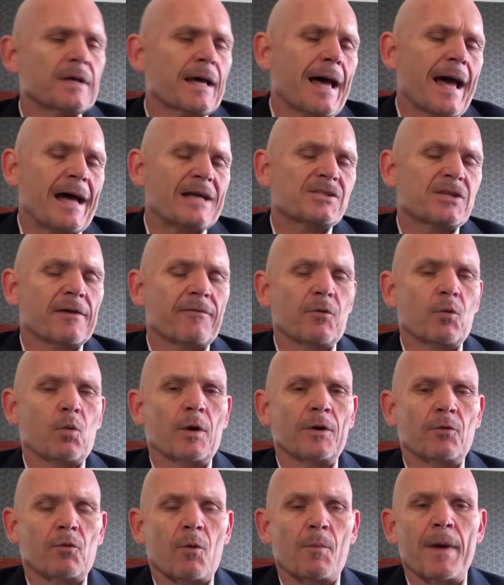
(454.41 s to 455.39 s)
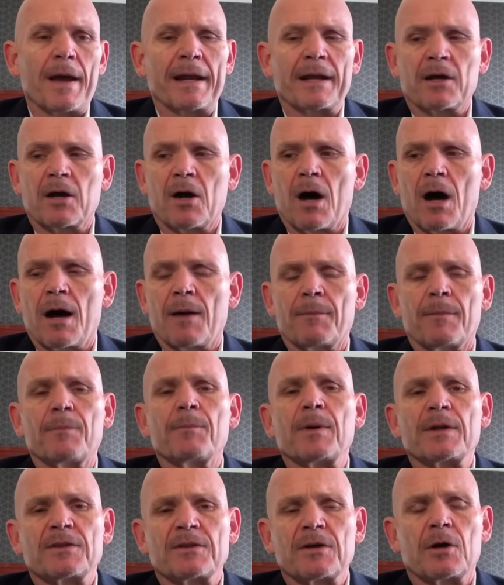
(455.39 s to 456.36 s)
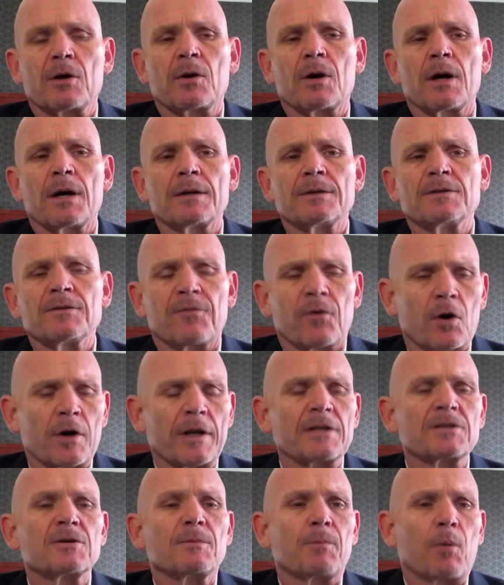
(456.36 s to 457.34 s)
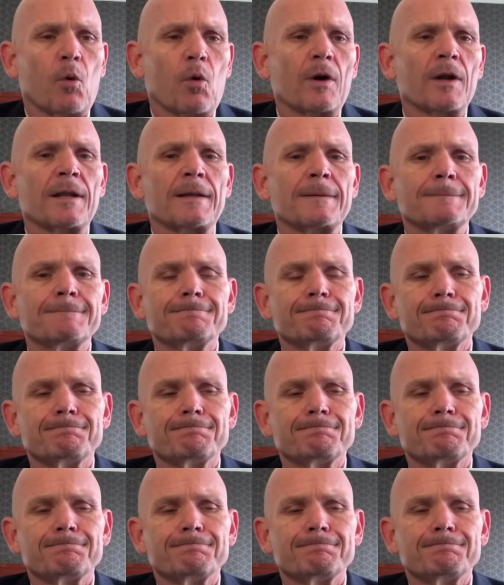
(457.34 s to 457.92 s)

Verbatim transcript: ask everyone to remain calm, but they're uh, diverting to Portland.